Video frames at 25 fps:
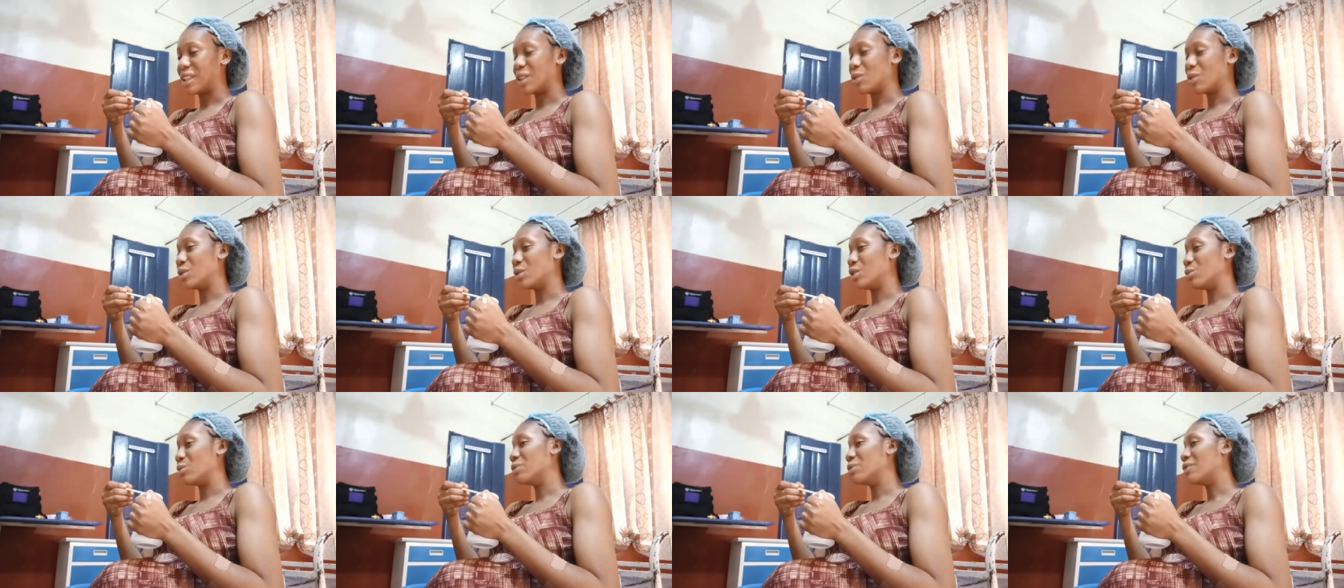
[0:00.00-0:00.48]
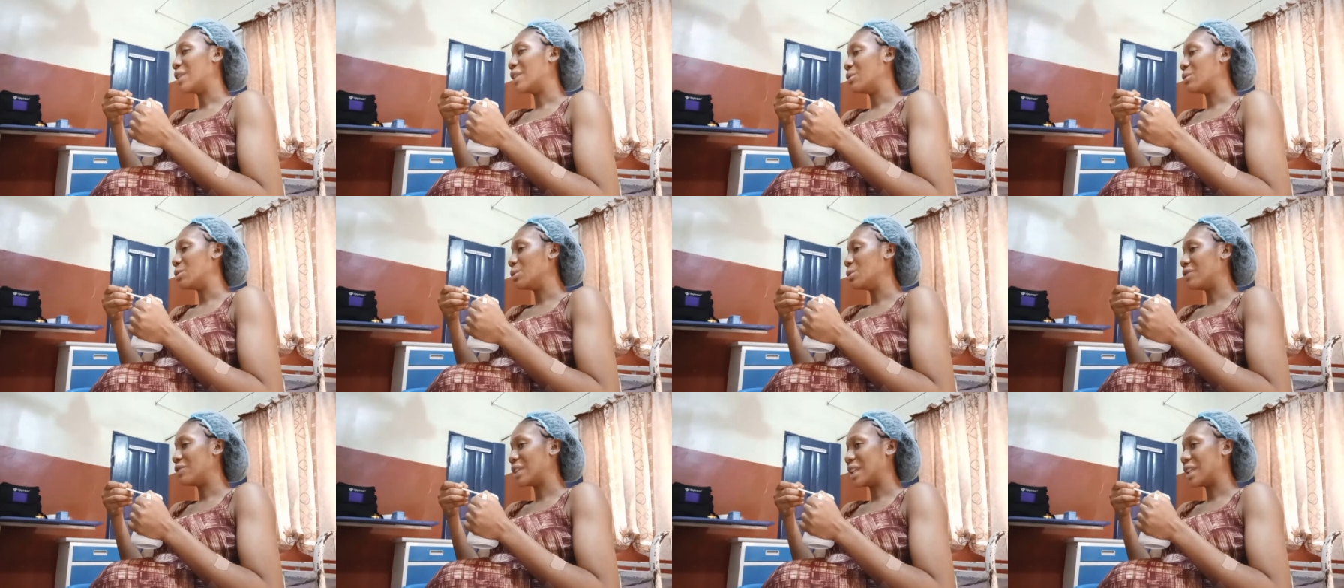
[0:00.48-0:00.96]
So I
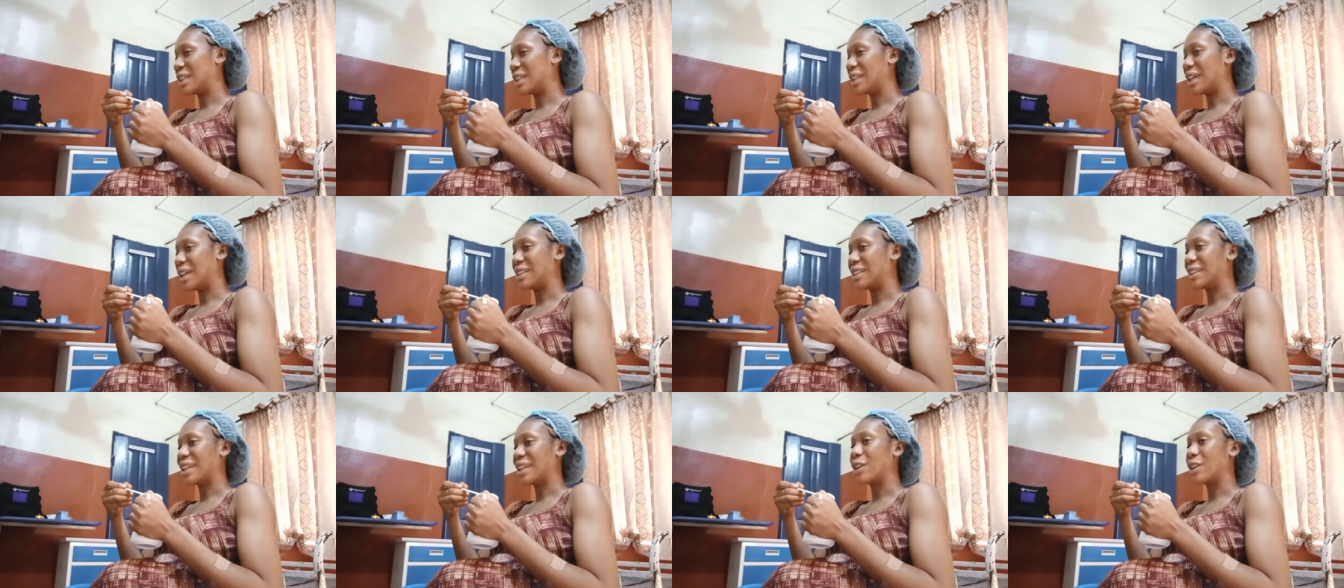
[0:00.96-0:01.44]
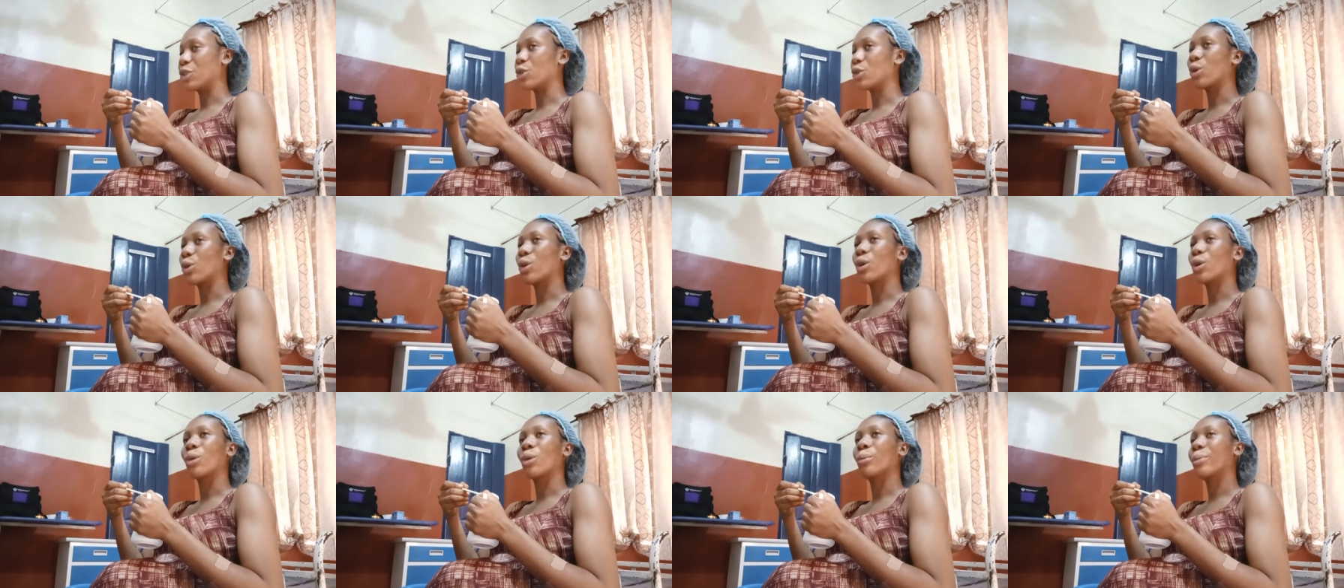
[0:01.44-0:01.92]
was asked to take
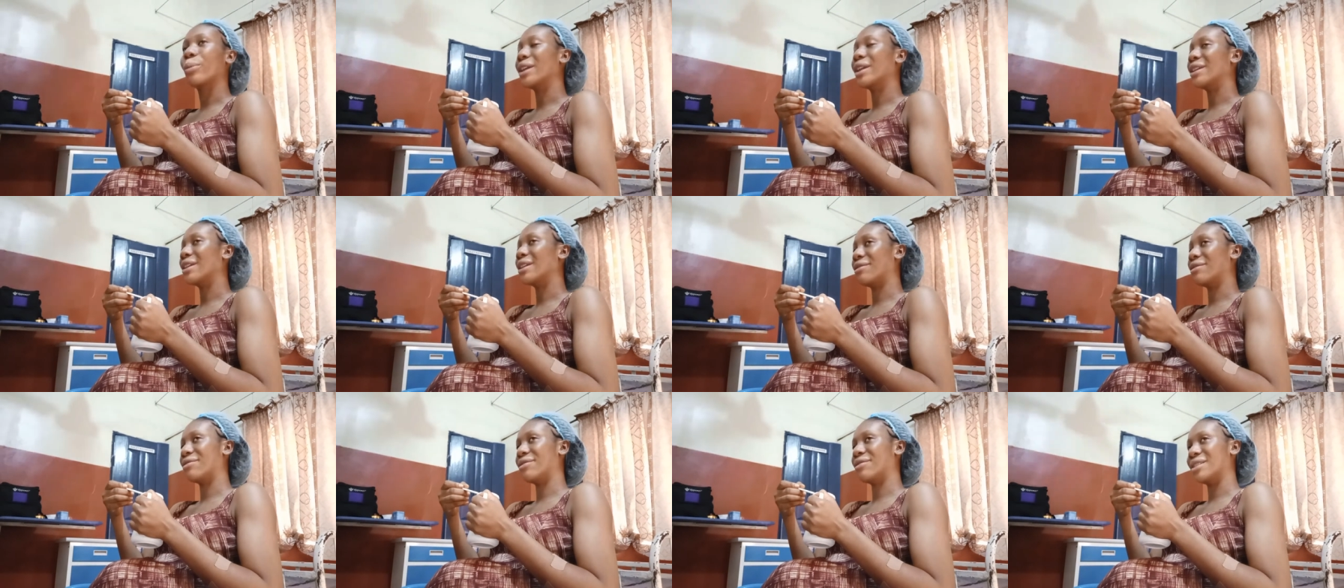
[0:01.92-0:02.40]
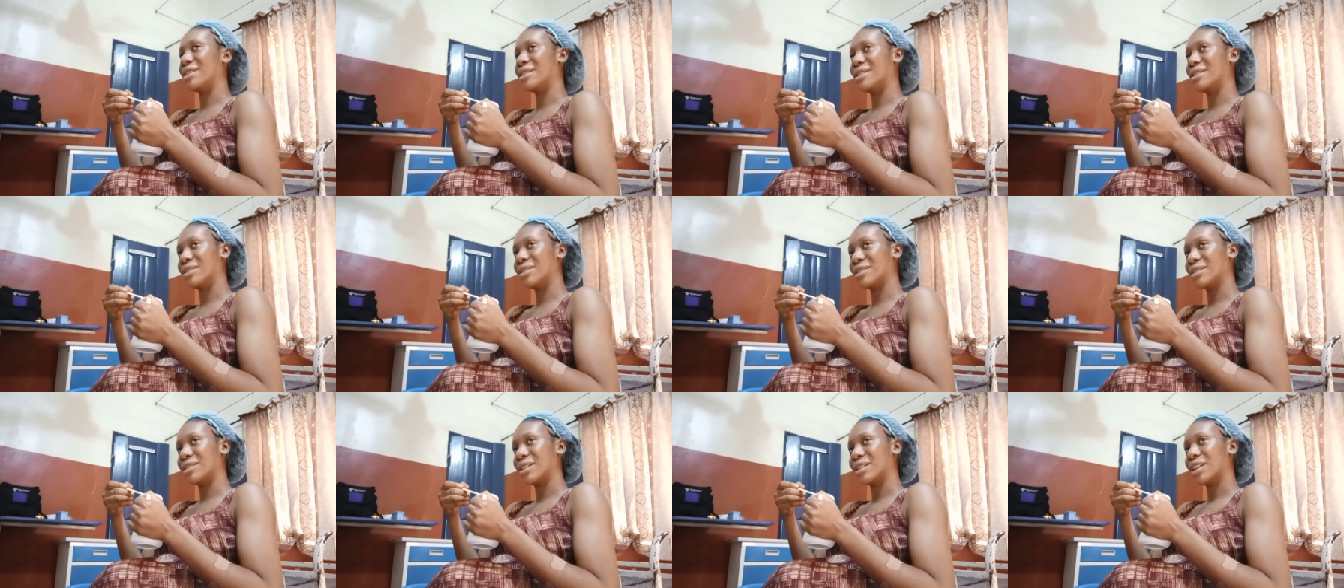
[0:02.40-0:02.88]
PAP twice
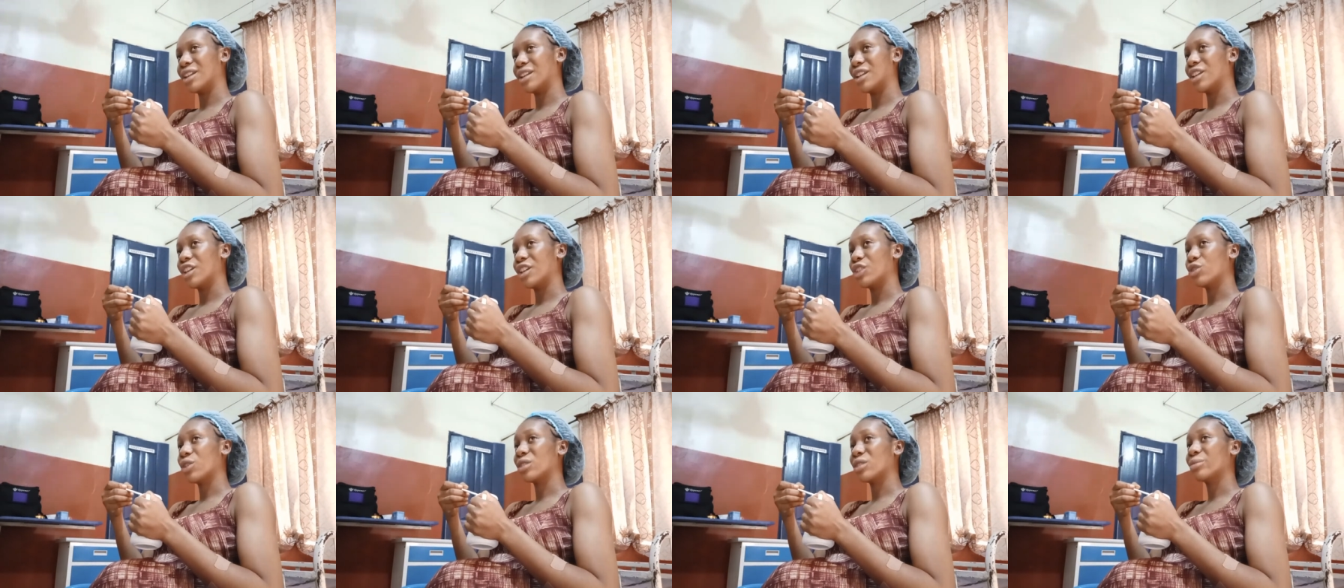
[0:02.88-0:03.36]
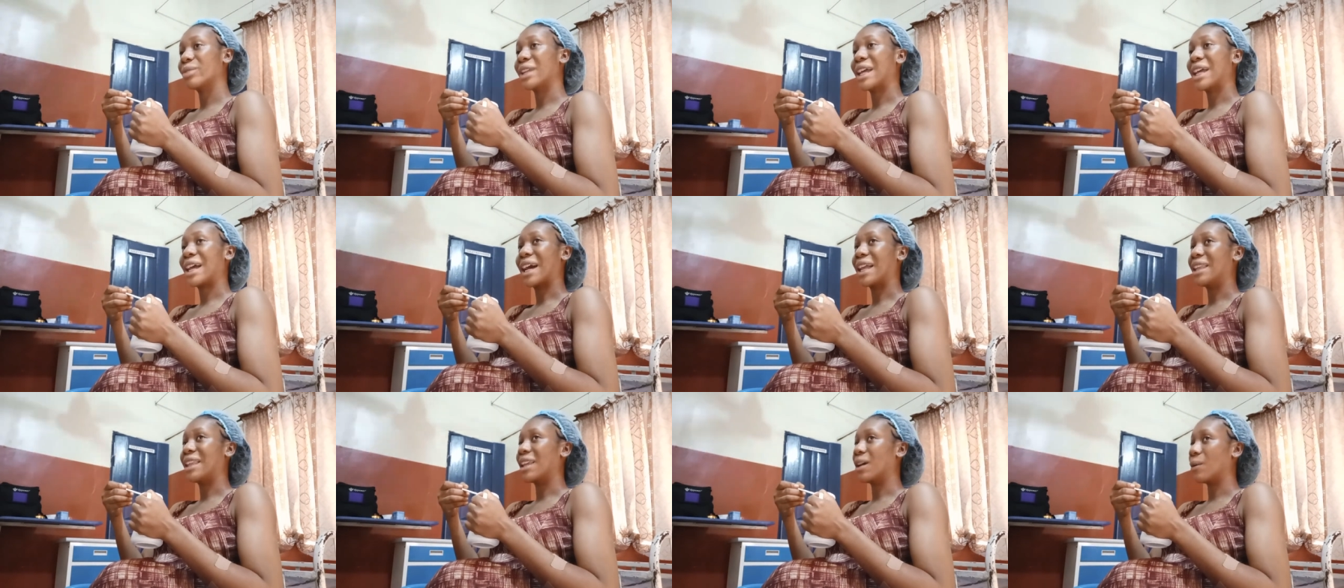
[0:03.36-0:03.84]
that day before I
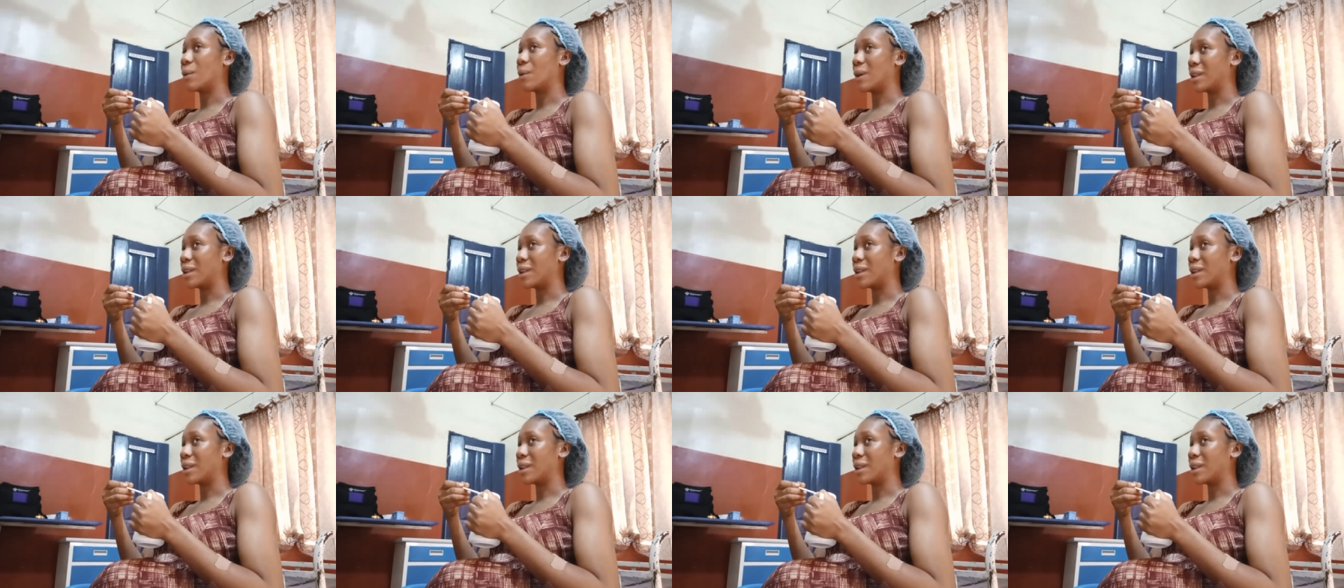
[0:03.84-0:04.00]
could